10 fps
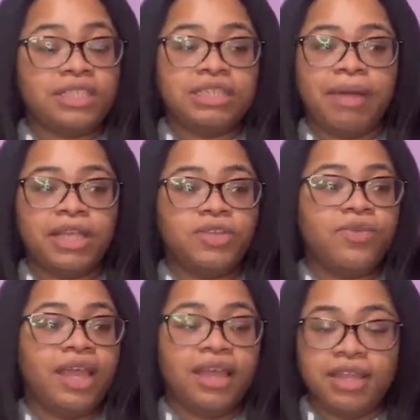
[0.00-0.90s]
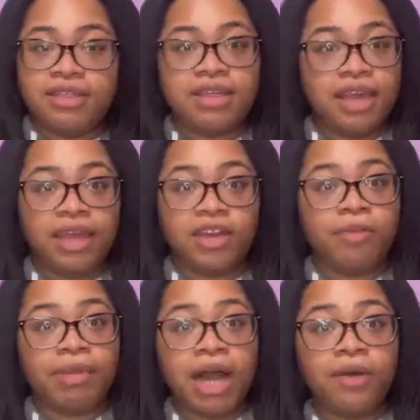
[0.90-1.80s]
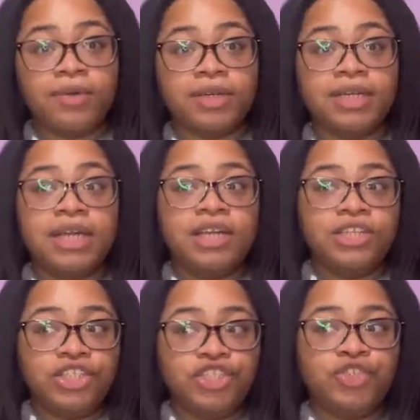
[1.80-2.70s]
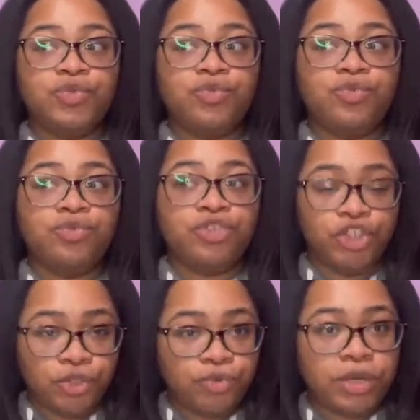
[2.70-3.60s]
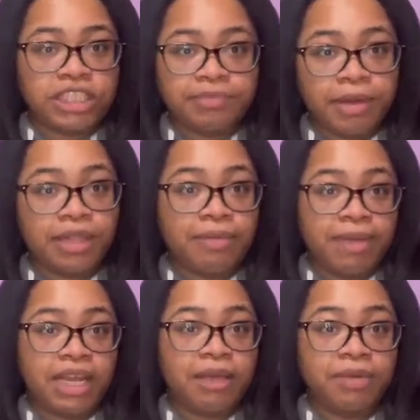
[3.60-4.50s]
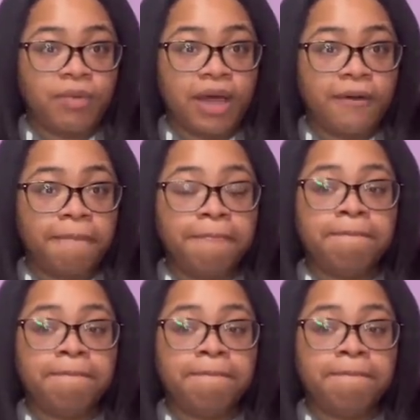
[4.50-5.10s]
She might do anything in her power to do a spell that may not be well.